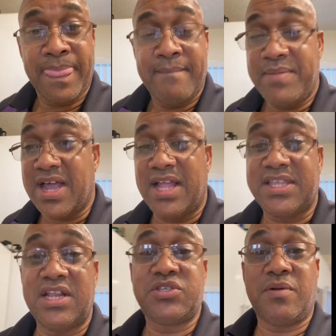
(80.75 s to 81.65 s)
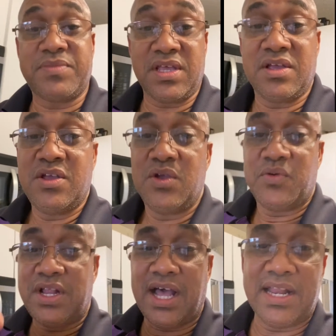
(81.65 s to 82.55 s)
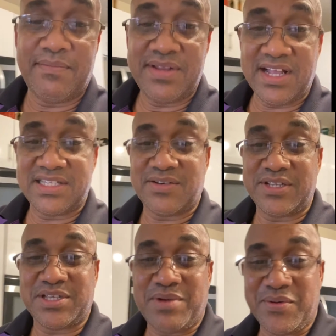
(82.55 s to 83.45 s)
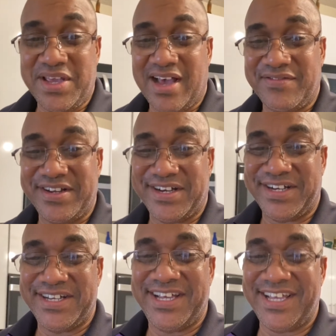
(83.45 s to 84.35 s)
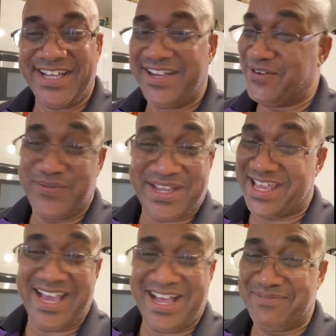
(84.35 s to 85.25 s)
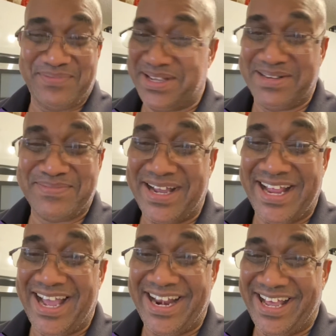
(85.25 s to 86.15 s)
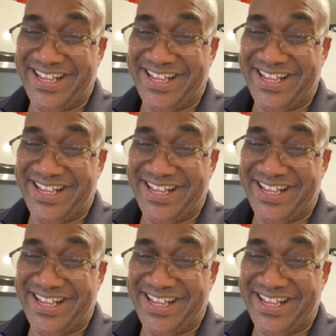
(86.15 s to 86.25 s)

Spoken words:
I can't tell you something. With all them nails that some we have, you know, we can't peel the banana.